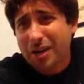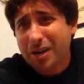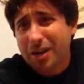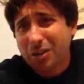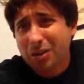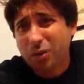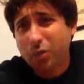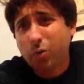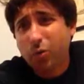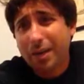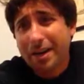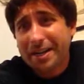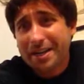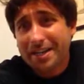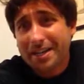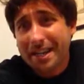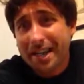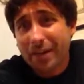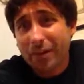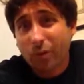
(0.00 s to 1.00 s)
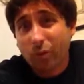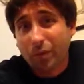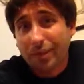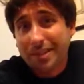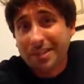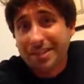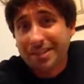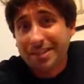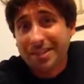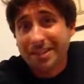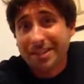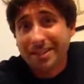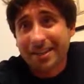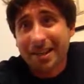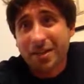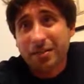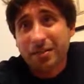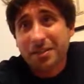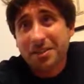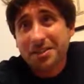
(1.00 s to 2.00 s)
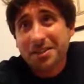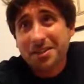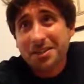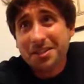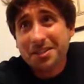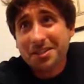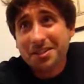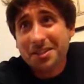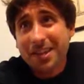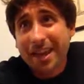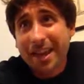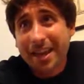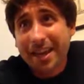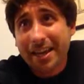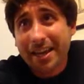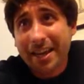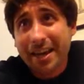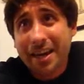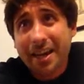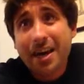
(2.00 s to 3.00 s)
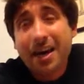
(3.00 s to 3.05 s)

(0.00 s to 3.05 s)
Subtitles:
L 2010 Riesling. Now, this is a